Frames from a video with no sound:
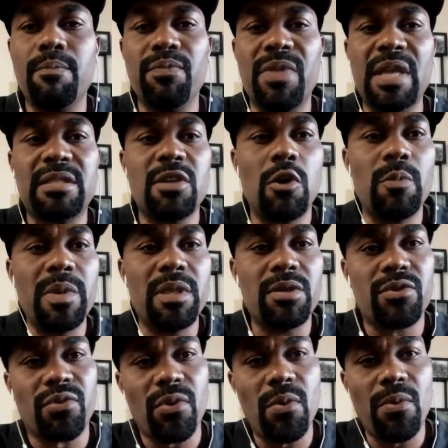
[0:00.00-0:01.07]
they told me the
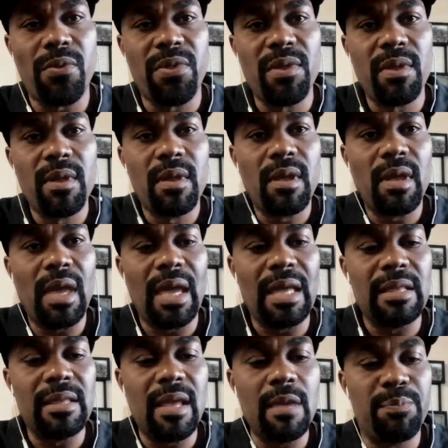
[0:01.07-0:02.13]
truth
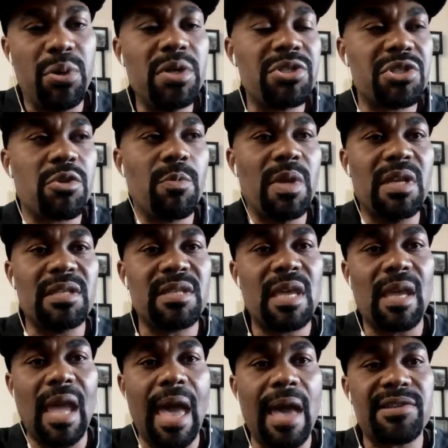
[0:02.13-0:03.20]
and they pushed me to
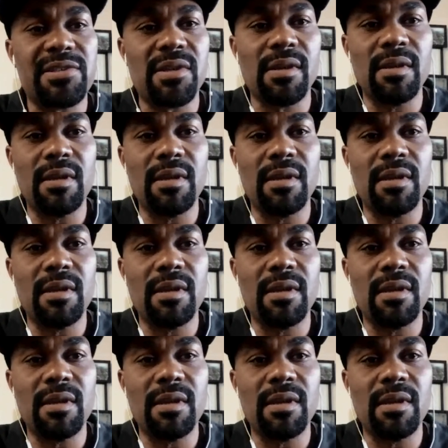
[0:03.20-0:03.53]
take action.